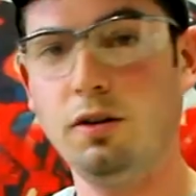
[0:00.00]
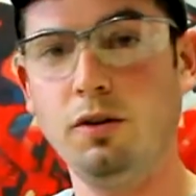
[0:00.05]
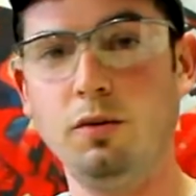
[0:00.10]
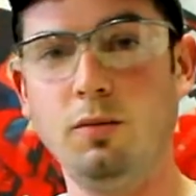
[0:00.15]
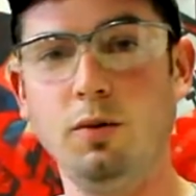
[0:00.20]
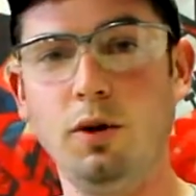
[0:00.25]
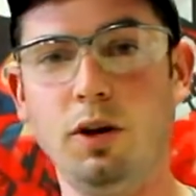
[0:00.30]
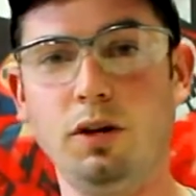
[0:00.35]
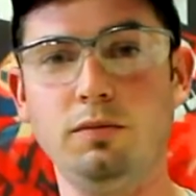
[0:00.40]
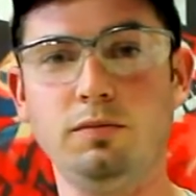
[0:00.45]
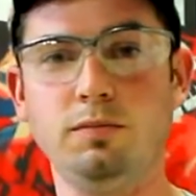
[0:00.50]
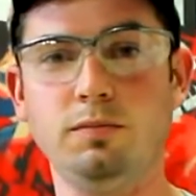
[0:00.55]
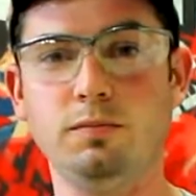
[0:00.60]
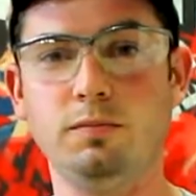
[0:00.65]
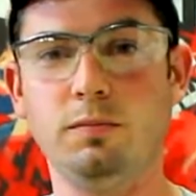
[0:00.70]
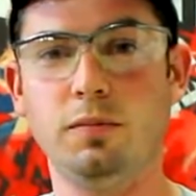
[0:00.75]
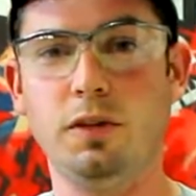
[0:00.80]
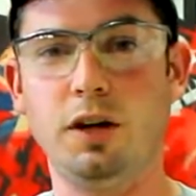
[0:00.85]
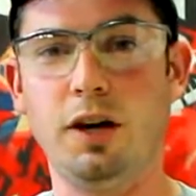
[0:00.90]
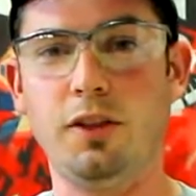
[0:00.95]
Well,
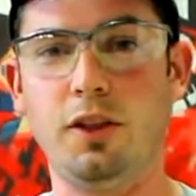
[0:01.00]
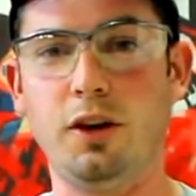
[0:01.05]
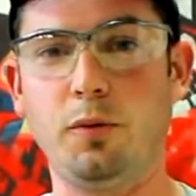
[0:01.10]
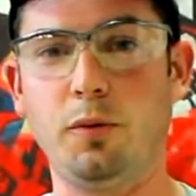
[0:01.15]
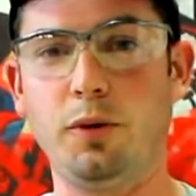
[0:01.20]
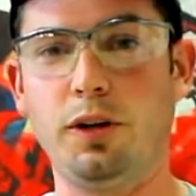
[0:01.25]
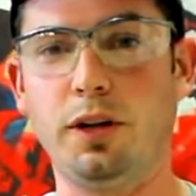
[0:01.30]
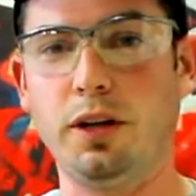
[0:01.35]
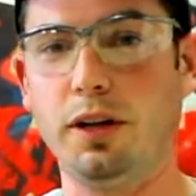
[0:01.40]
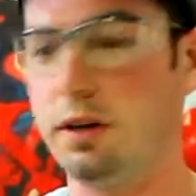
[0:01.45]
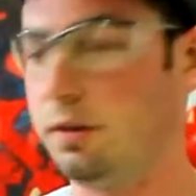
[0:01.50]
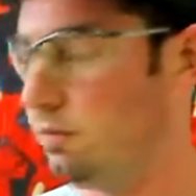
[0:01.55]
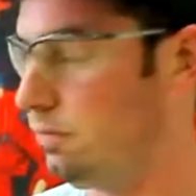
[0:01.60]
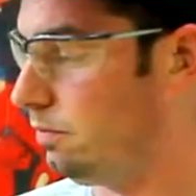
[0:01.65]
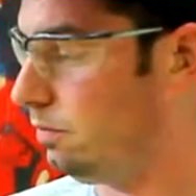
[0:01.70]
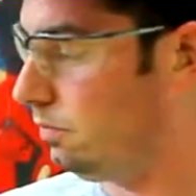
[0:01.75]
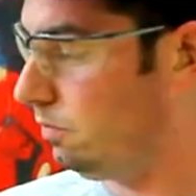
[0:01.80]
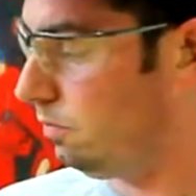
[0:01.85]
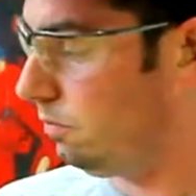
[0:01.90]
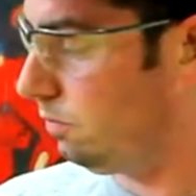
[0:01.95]
I think we did it.
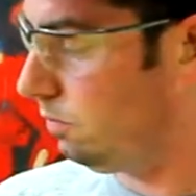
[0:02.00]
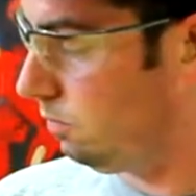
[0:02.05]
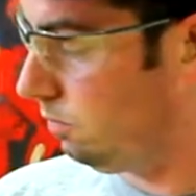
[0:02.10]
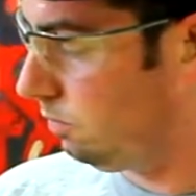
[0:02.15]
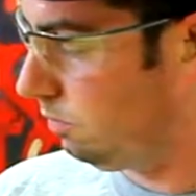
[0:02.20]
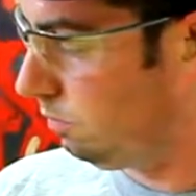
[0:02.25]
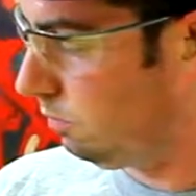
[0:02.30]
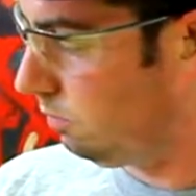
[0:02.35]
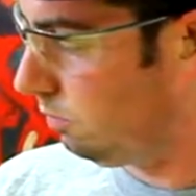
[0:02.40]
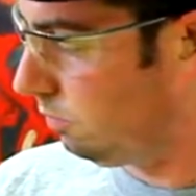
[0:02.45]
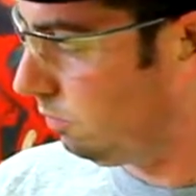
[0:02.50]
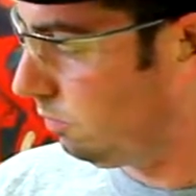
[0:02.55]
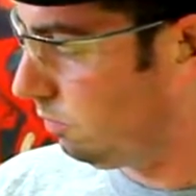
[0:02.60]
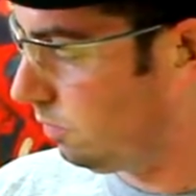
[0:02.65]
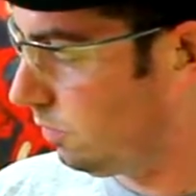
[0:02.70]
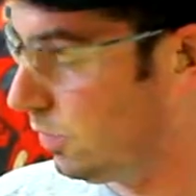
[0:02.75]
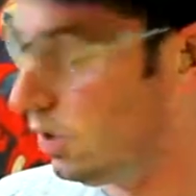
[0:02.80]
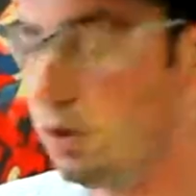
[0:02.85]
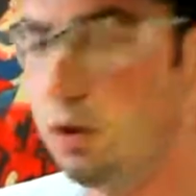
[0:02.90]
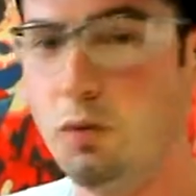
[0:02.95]

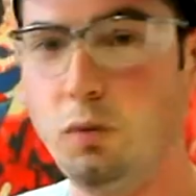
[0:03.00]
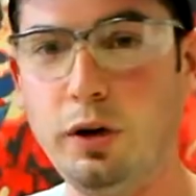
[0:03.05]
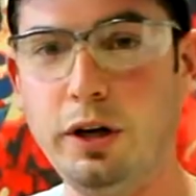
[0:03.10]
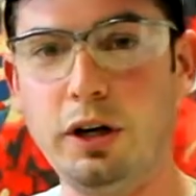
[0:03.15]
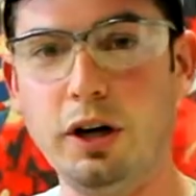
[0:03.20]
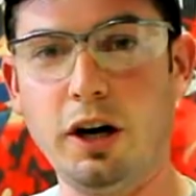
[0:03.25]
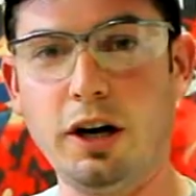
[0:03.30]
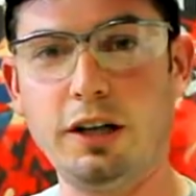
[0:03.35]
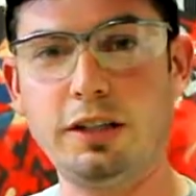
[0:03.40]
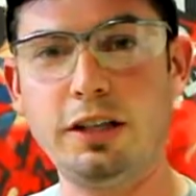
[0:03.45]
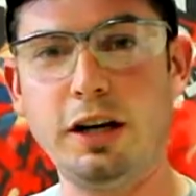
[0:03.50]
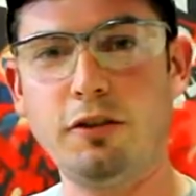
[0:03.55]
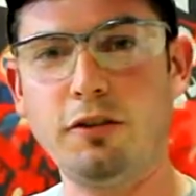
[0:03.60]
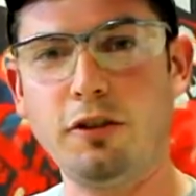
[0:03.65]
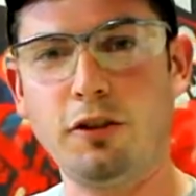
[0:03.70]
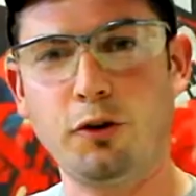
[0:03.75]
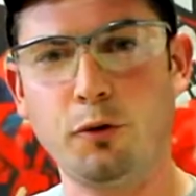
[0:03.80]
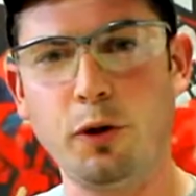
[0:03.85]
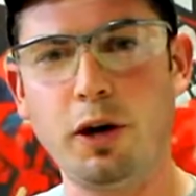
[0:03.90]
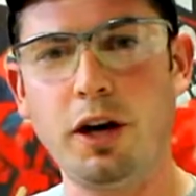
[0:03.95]
We got it down to
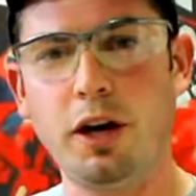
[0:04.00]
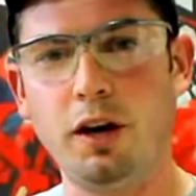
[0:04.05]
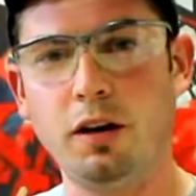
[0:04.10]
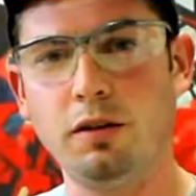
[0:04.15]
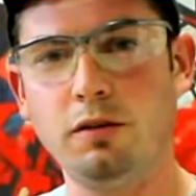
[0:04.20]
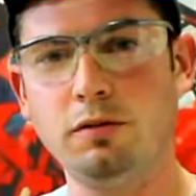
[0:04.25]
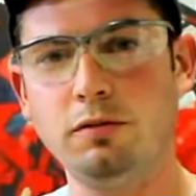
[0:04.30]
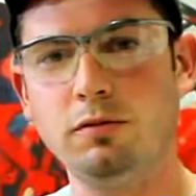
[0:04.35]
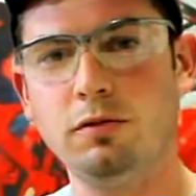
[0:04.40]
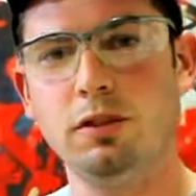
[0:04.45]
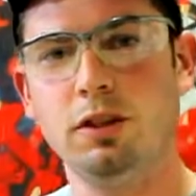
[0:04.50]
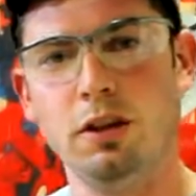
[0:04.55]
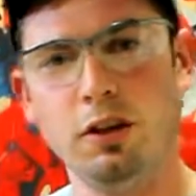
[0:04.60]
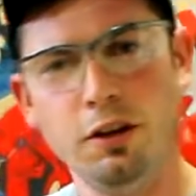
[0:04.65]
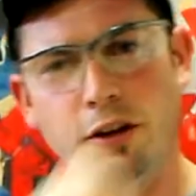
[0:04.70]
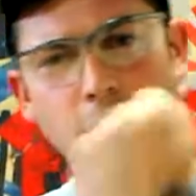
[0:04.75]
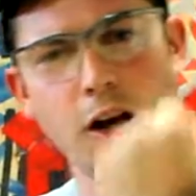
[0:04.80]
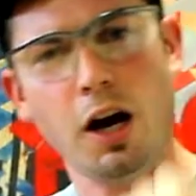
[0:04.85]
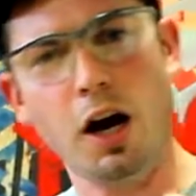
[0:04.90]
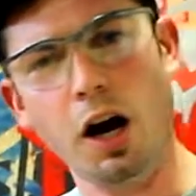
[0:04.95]
3.
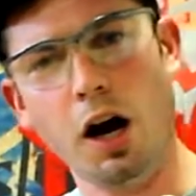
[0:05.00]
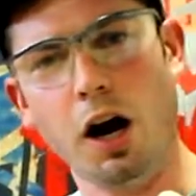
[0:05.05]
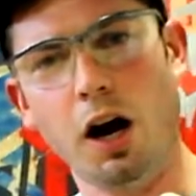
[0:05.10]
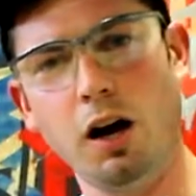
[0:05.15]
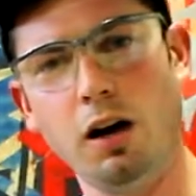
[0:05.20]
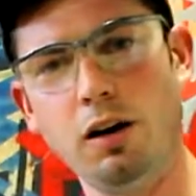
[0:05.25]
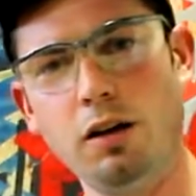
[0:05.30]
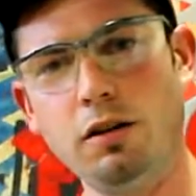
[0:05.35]
Yeah!